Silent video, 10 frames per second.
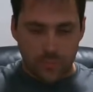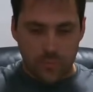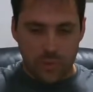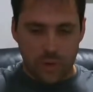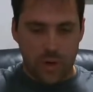
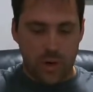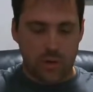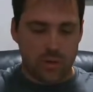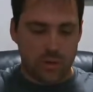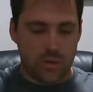Alright,
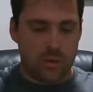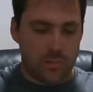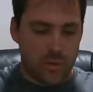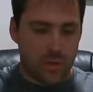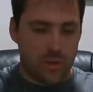so I'm
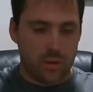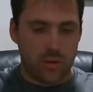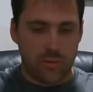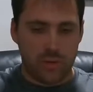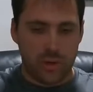going to go
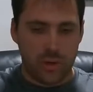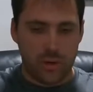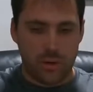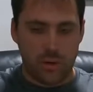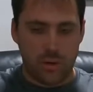over
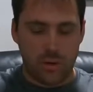here